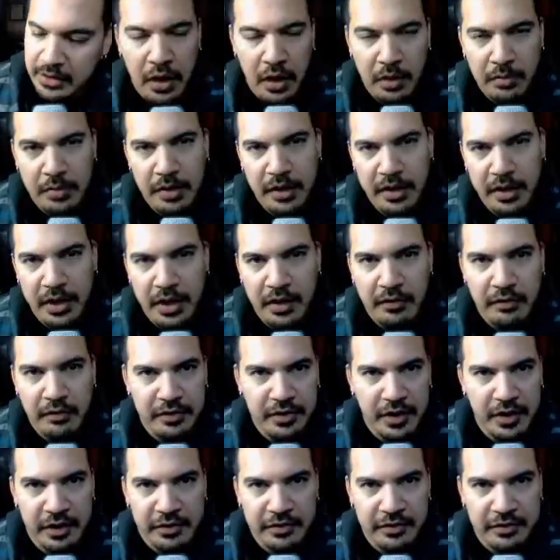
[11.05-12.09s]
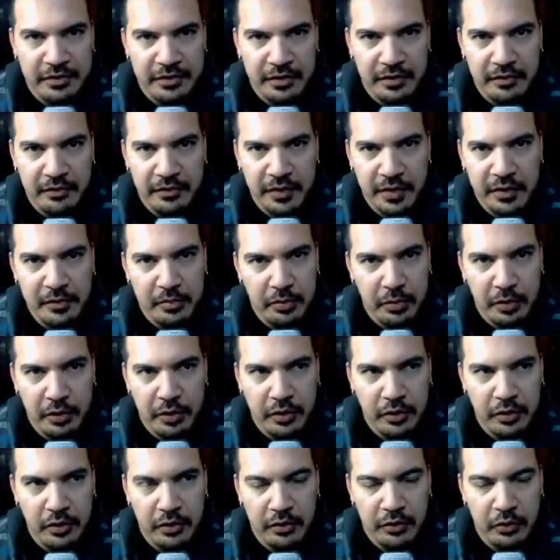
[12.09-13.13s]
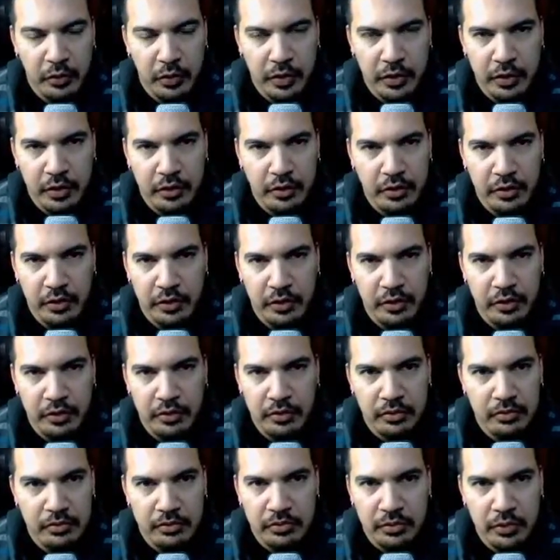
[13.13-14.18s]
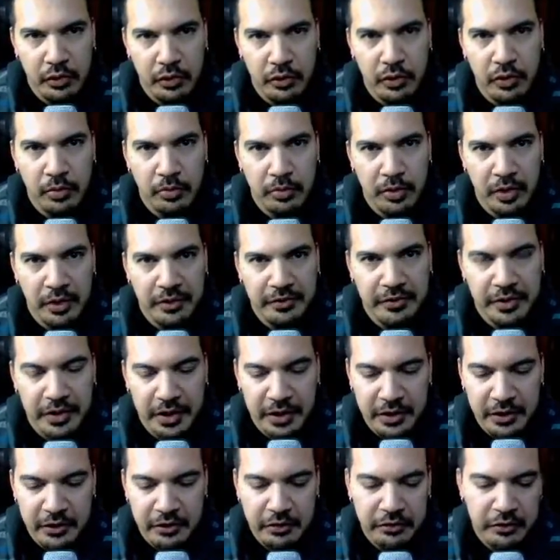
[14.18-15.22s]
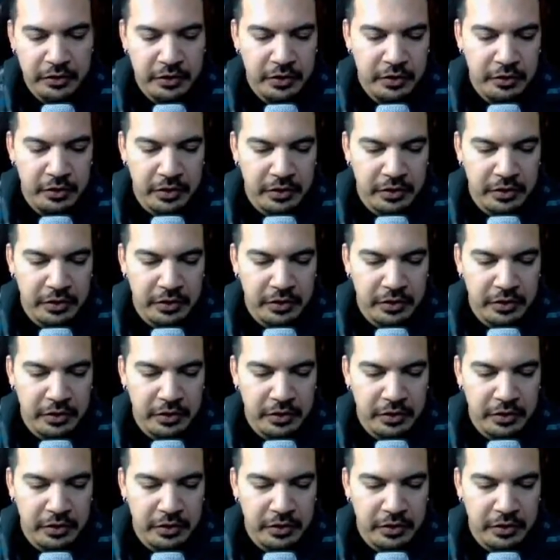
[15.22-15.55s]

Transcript: I'm not going to advertise this on Facebook or Twitter or Google Plus like I usually do.